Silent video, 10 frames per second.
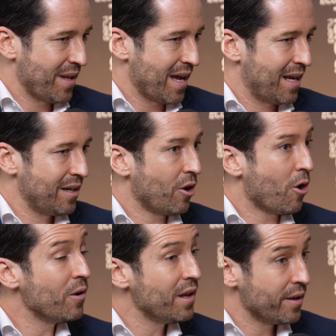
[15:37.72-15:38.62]
And
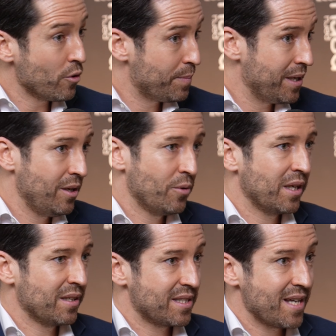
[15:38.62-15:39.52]
only the European
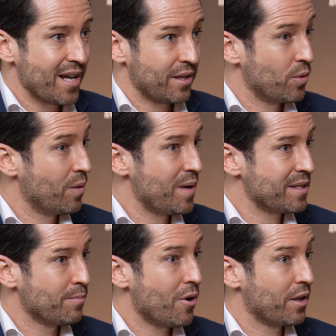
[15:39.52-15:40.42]
Union decided to
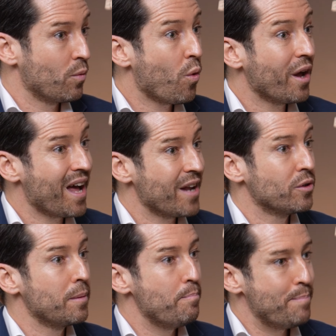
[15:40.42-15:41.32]
invest more than
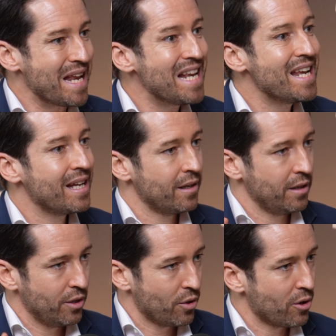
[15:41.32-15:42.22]
100 billion
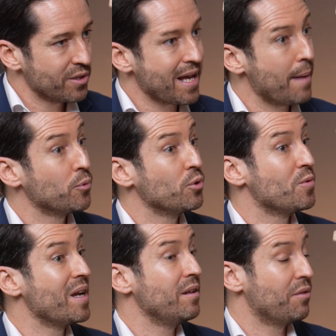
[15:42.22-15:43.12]
euros up to
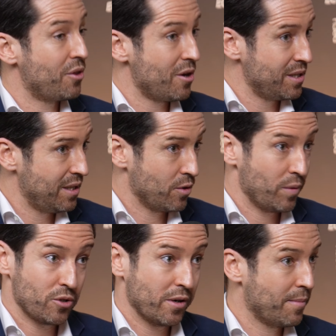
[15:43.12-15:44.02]
2030. So
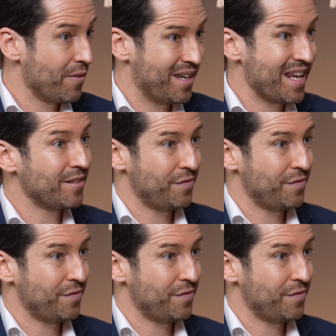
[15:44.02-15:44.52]
we're talking about the next